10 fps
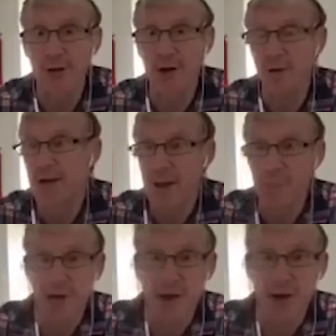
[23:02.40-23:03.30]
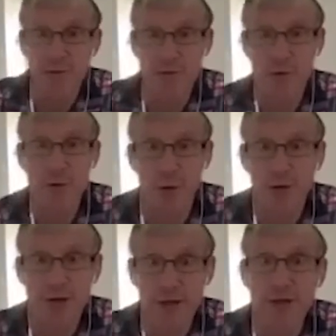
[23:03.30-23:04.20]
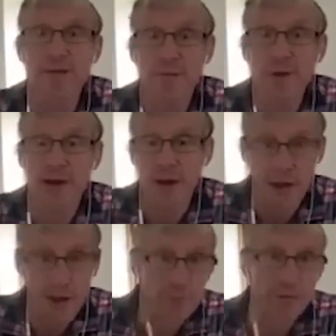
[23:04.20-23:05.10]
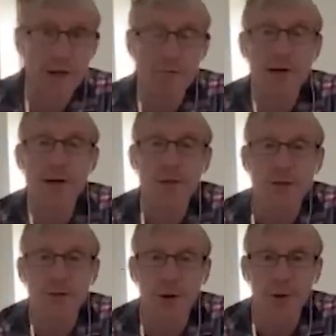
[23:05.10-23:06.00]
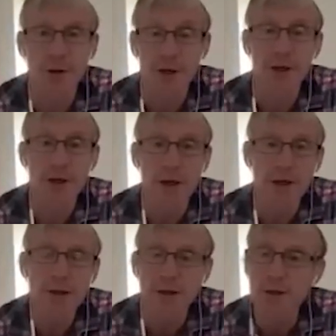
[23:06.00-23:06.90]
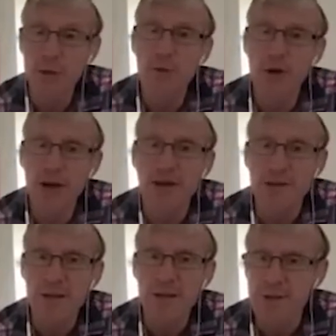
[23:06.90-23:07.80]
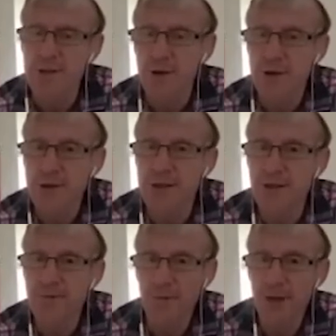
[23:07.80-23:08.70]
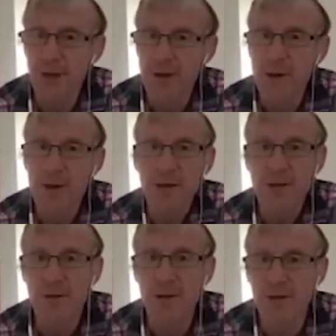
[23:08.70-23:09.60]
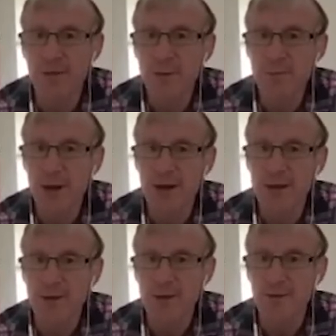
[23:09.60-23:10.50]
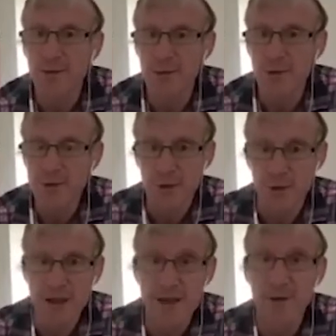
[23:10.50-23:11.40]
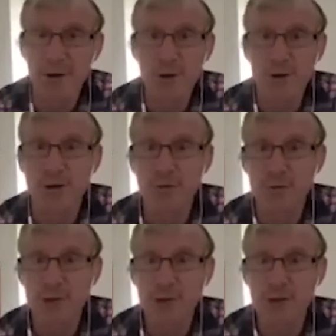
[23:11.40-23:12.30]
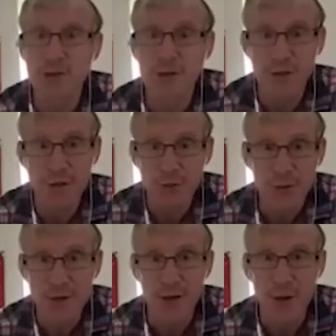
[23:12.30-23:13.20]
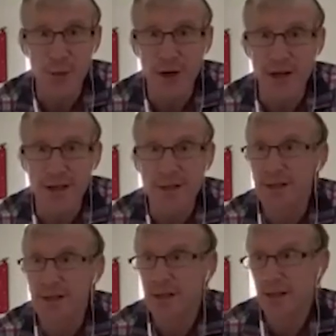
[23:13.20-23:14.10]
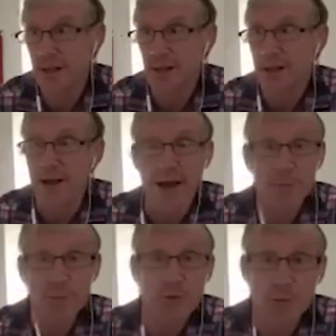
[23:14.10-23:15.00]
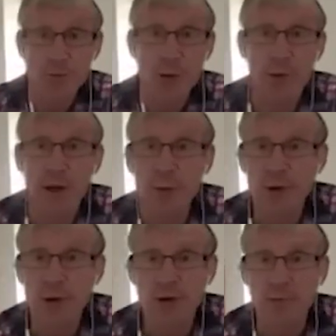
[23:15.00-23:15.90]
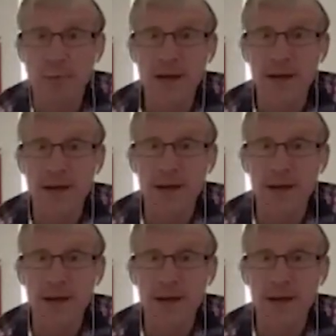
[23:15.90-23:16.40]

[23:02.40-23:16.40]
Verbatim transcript: are kept alive through the winter and then re-released the following year. And you do wonder, is that starting to maybe even have an impact on the sort of evolution of the species? Because all these underweight animals that probably wouldn't have made it